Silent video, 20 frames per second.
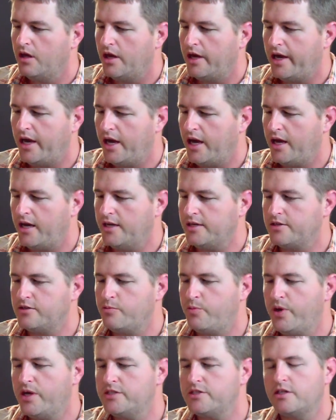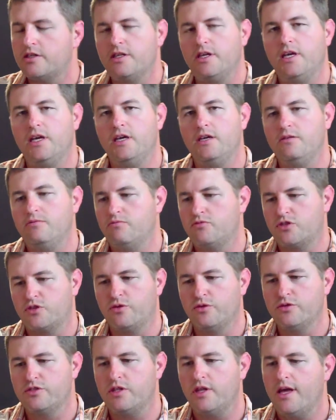And it basically
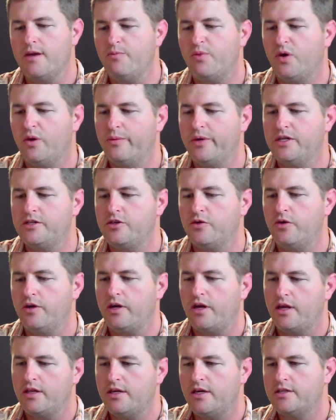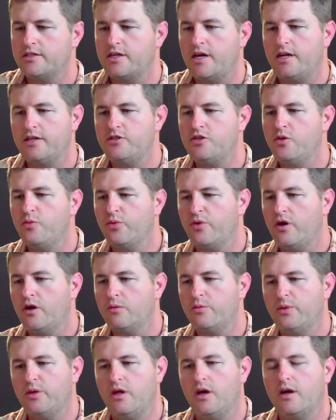screws the light bulb into it, and then it's got a
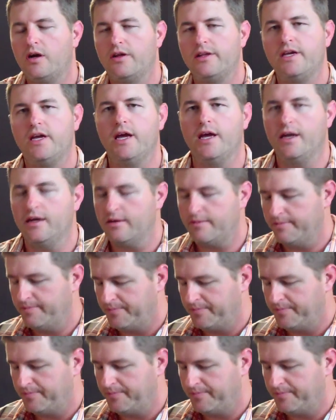2-prong plug on the end.